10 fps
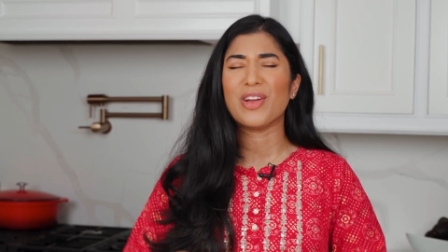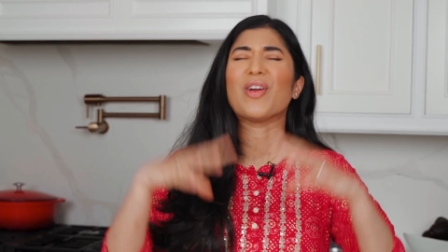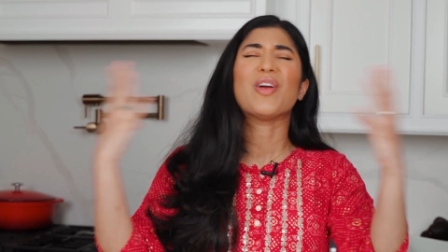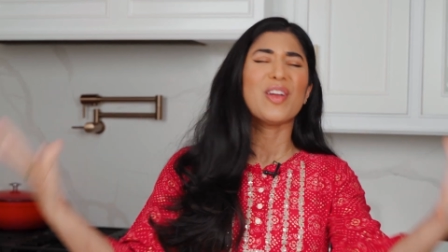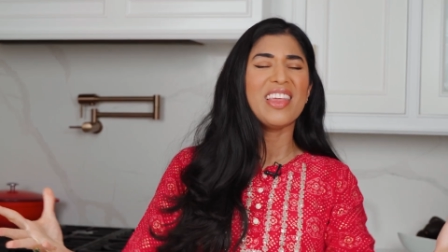the
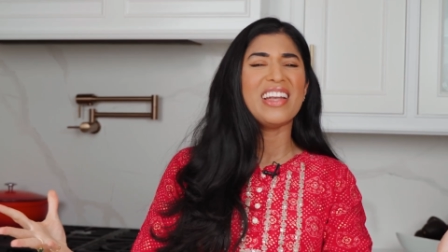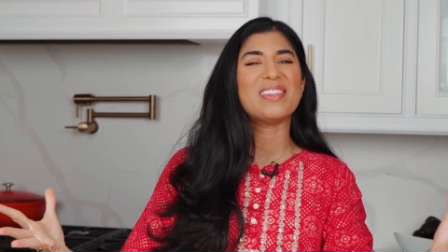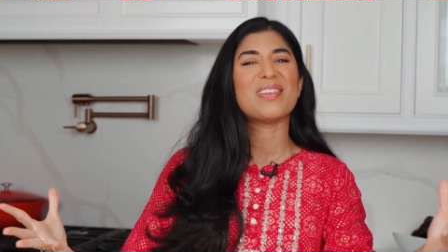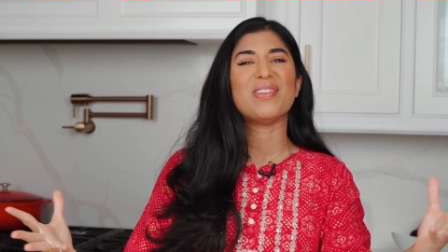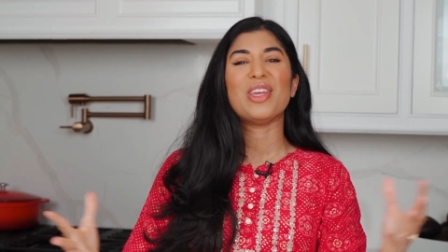
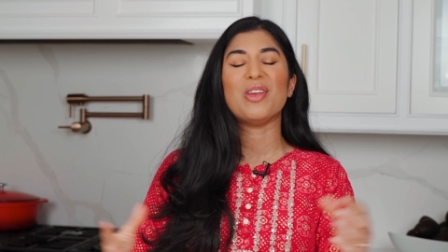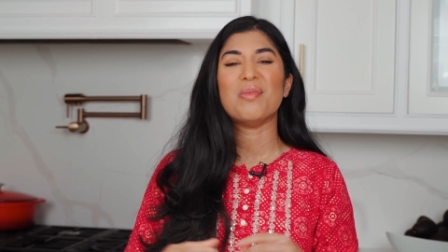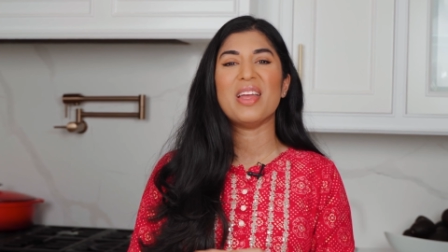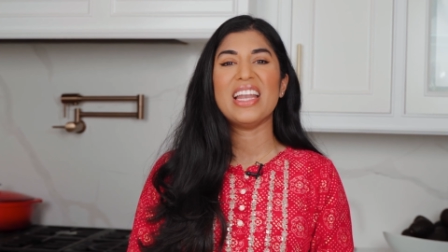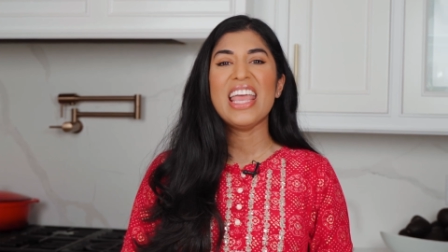earthiness of the
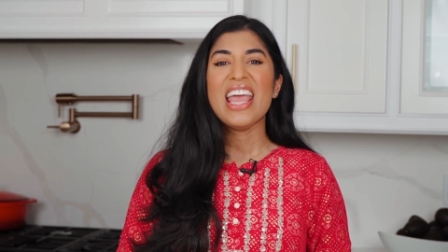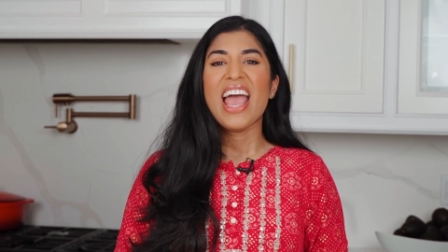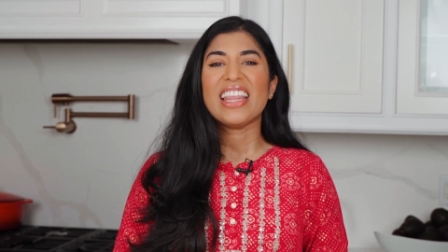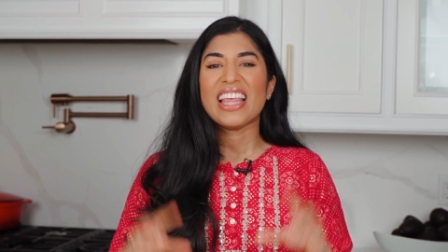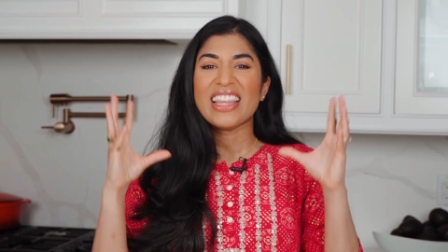cumin,
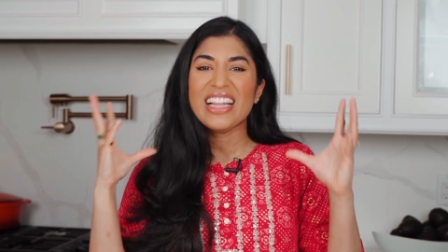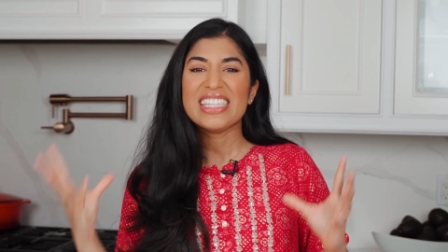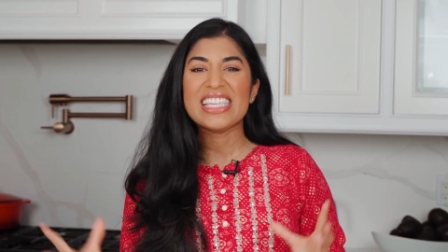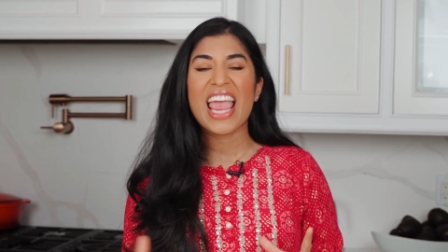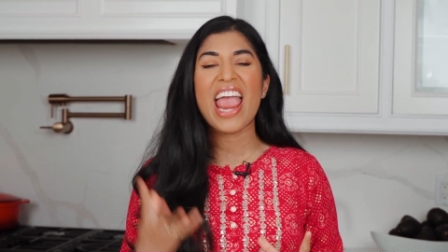and that
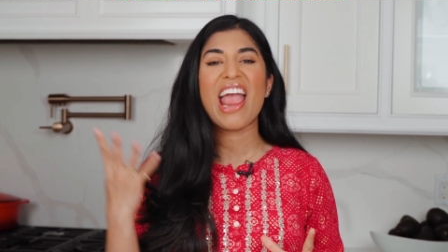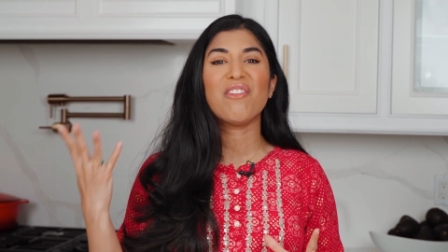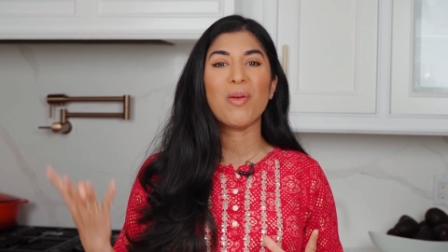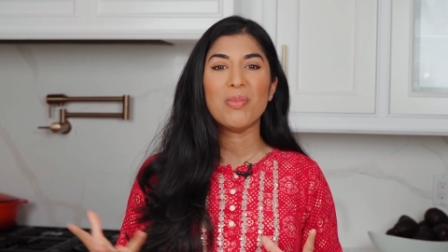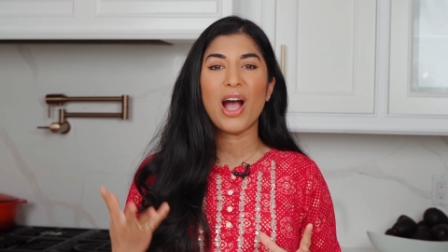little
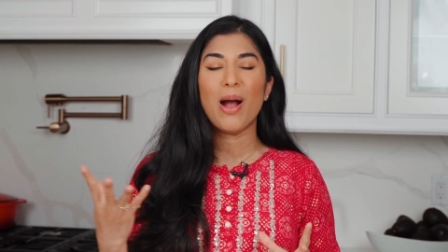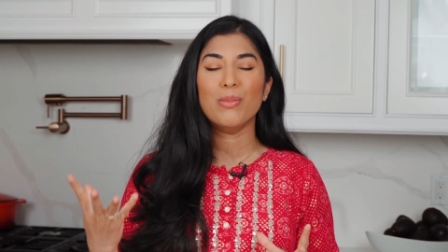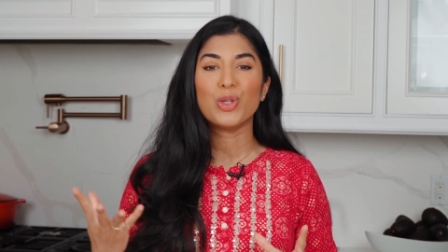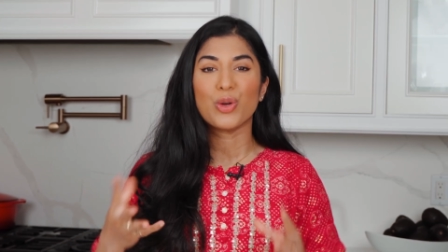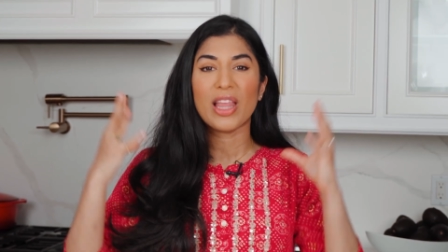tang from the
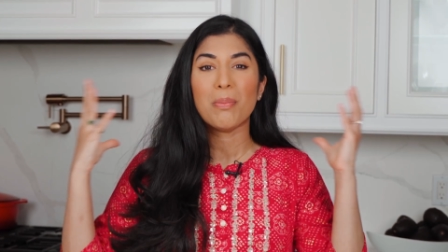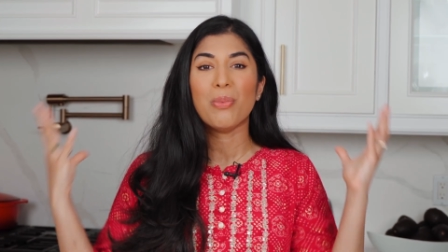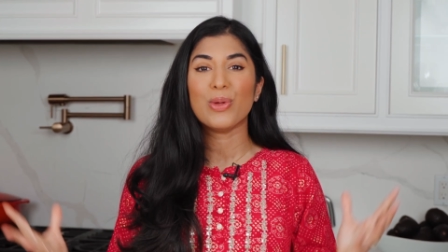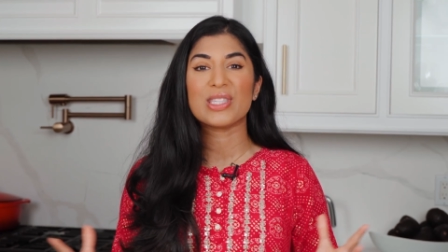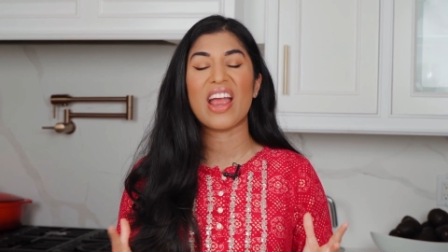amchur that
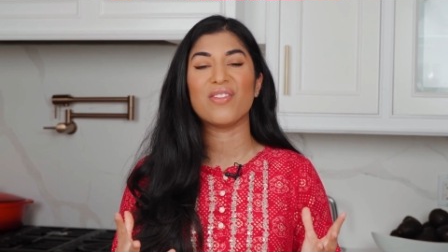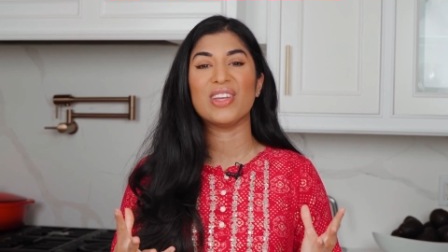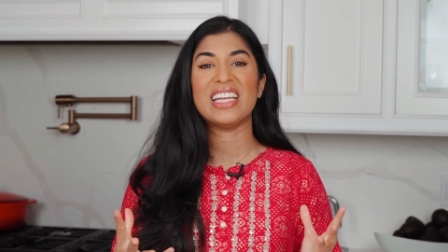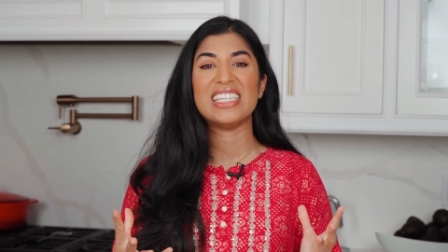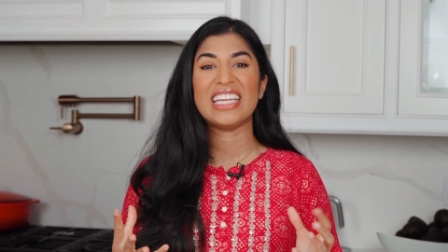pulls
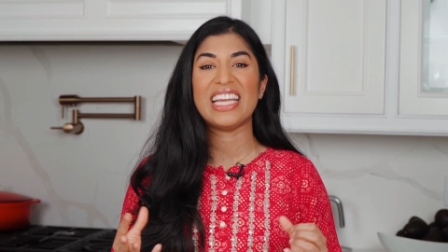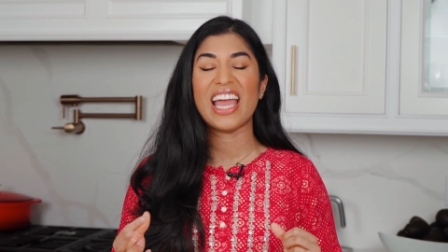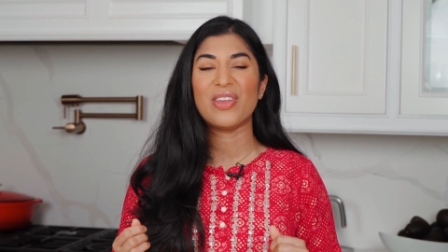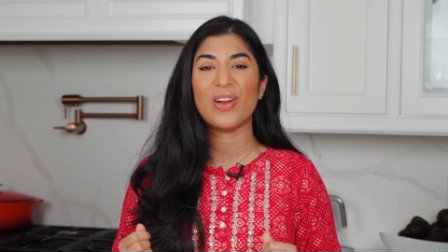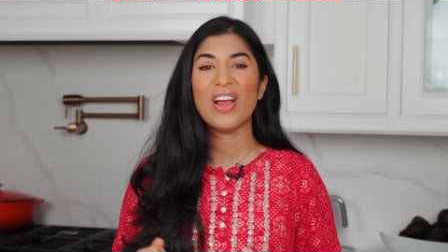everything
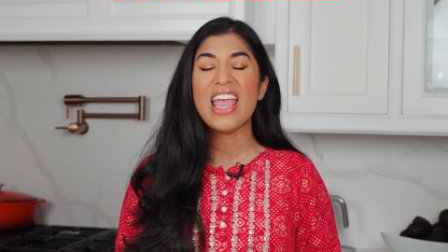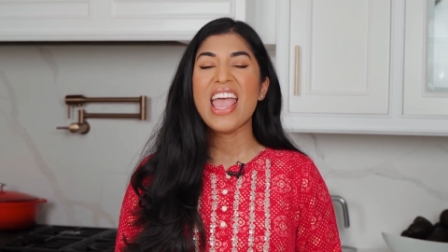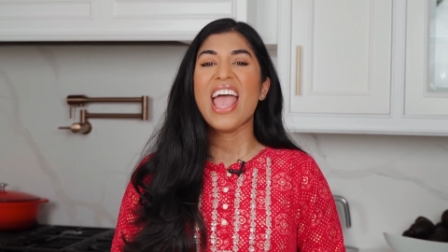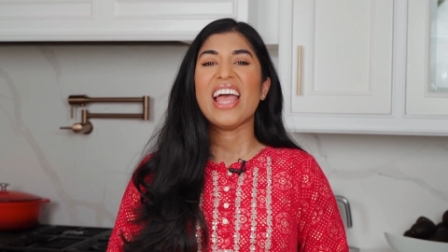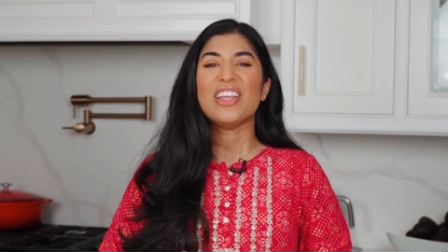together.
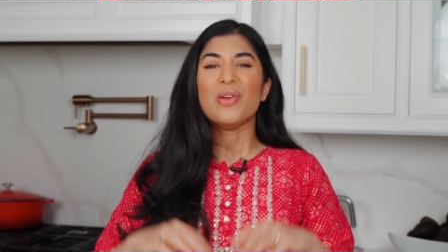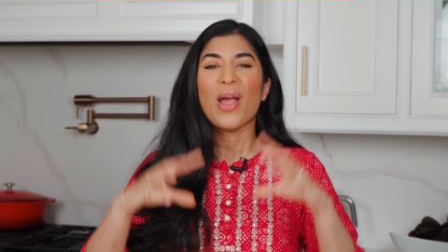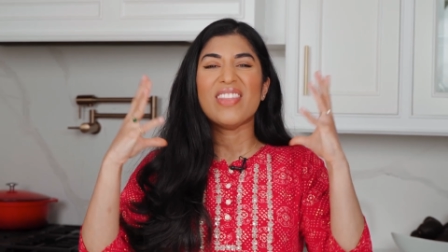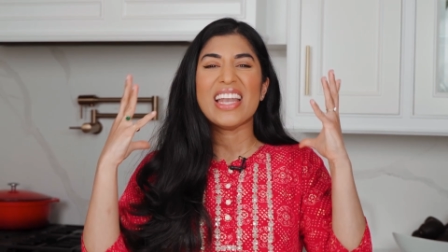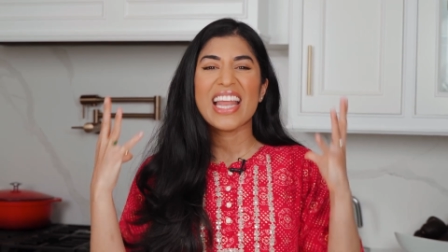And then you
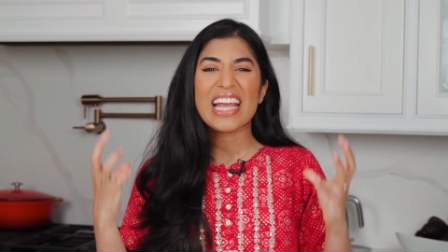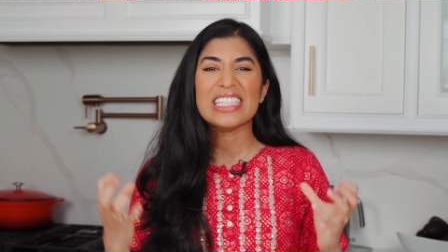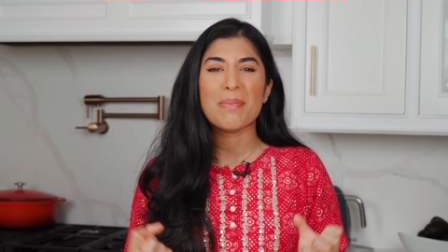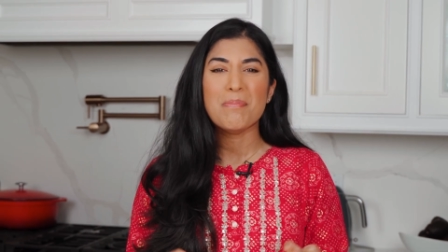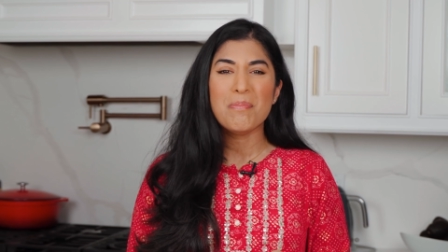have that
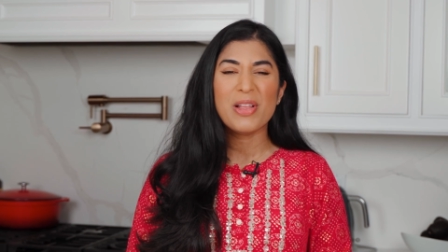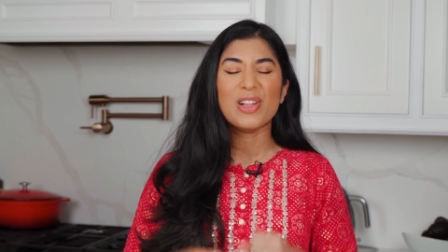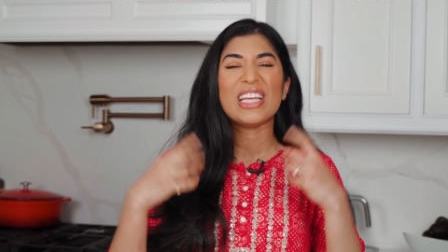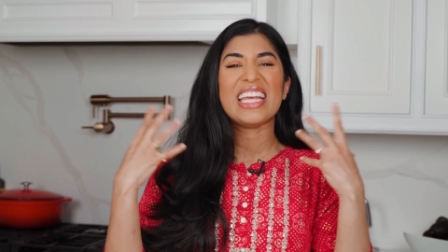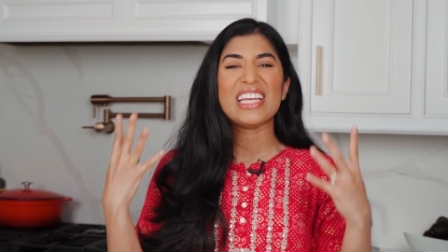nice
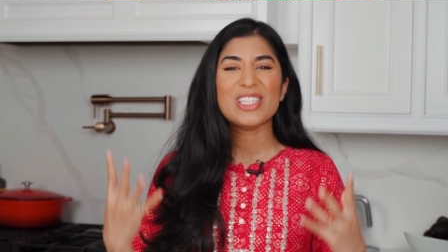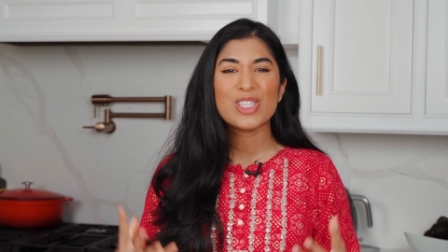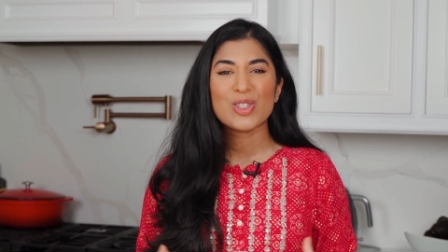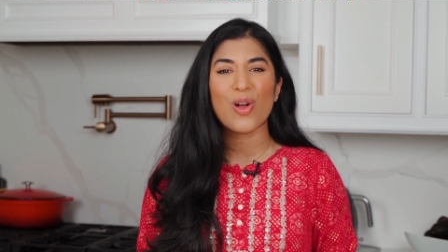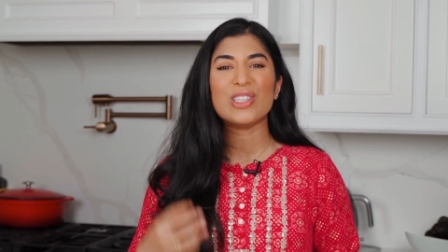milky,
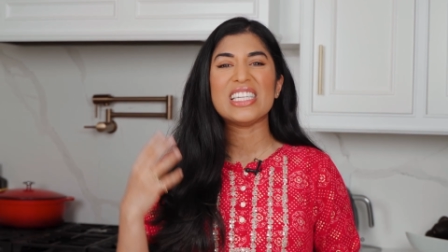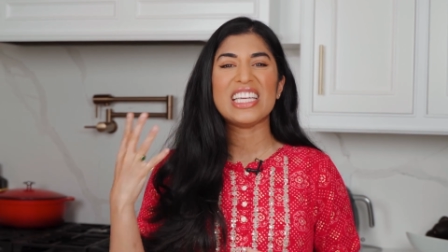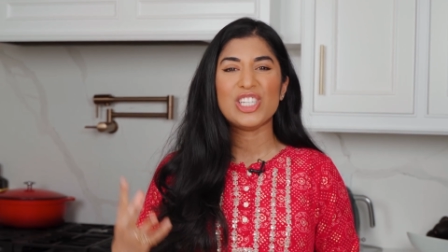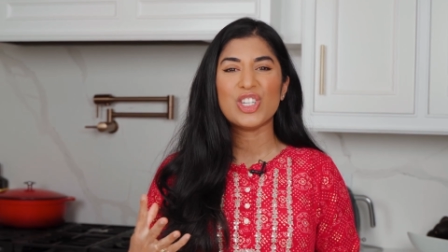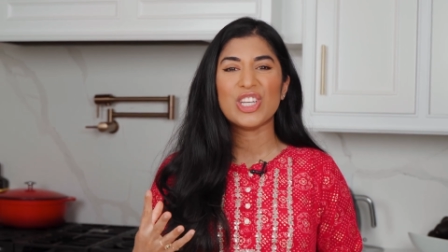
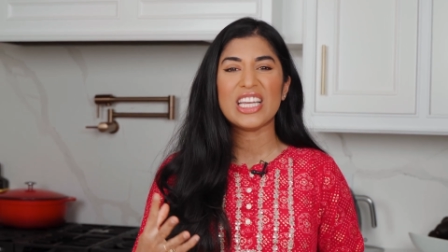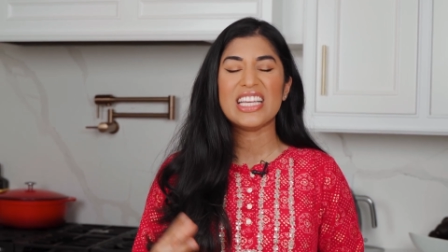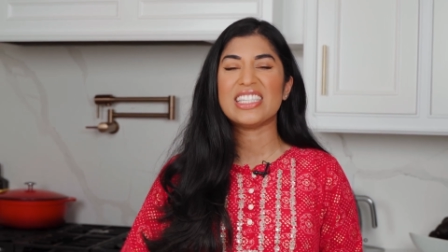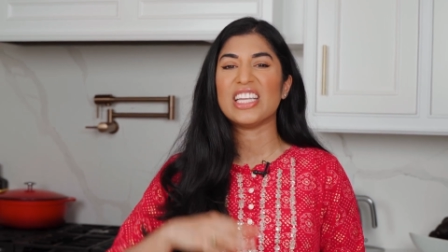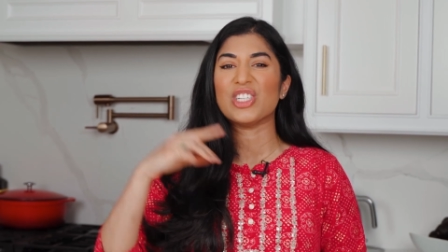salty
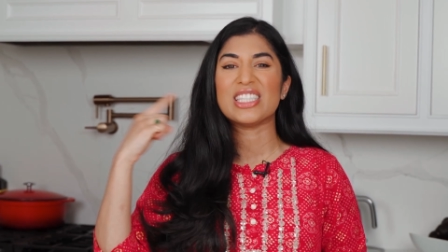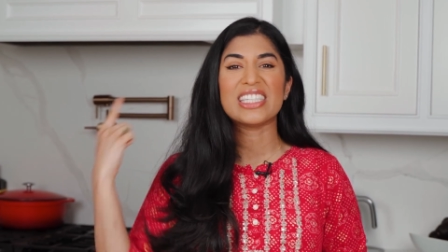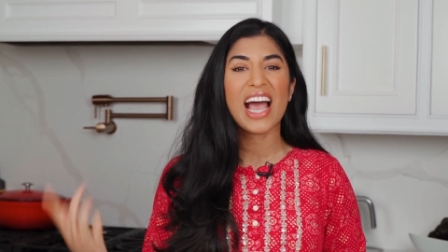cheese that just